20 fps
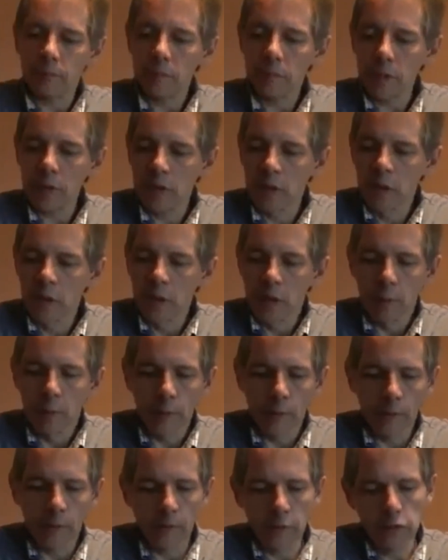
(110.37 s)
but
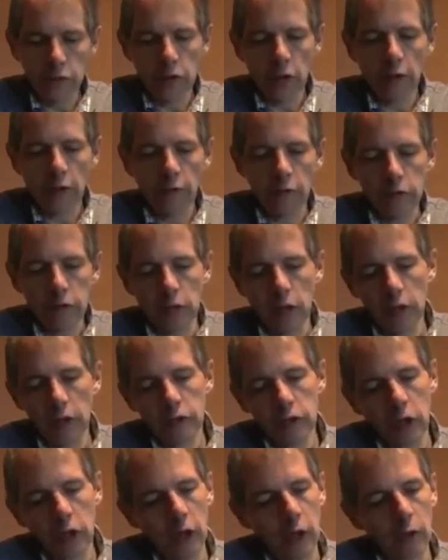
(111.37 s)
on the
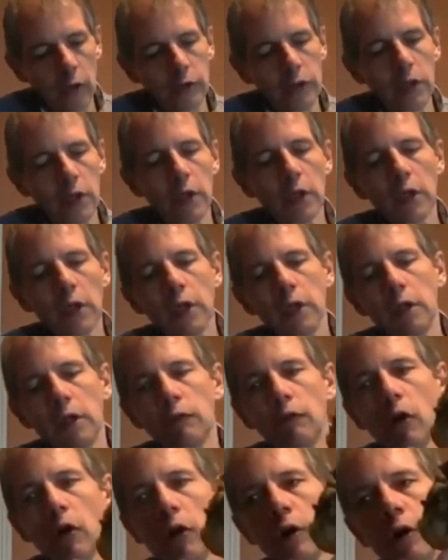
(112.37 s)
Starchild, you've
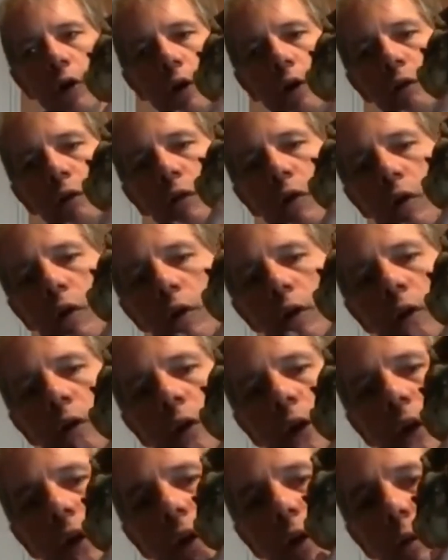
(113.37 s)
got
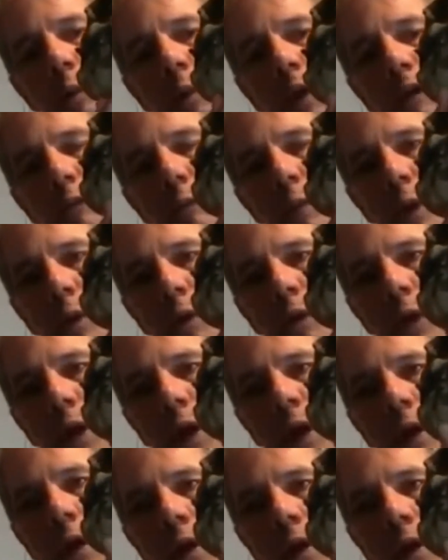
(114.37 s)
only a little bit of bone there.